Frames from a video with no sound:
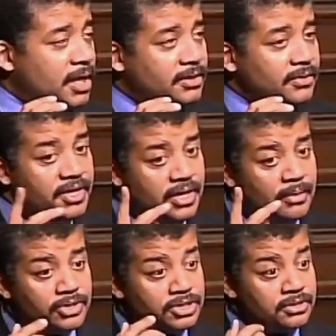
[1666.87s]
The number
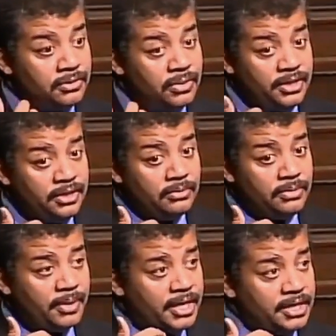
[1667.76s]
two in the human body
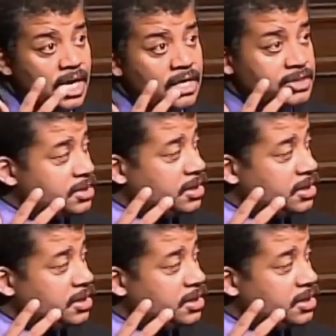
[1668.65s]
is oxygen,